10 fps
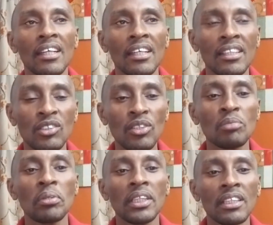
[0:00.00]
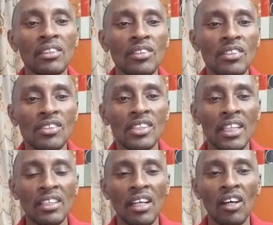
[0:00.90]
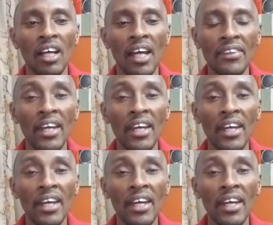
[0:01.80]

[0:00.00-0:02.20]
sweet potatoes and other